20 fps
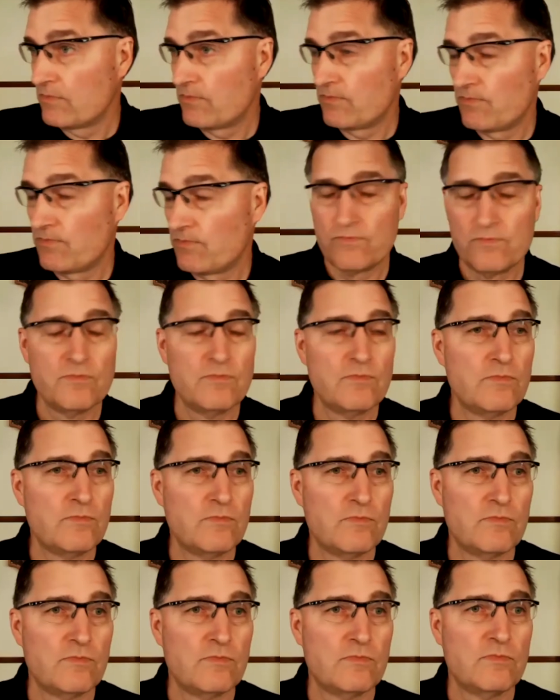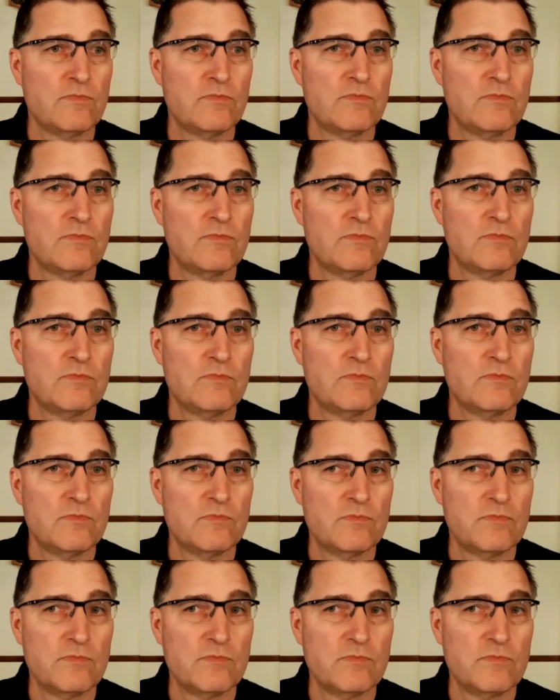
Nobody speaks.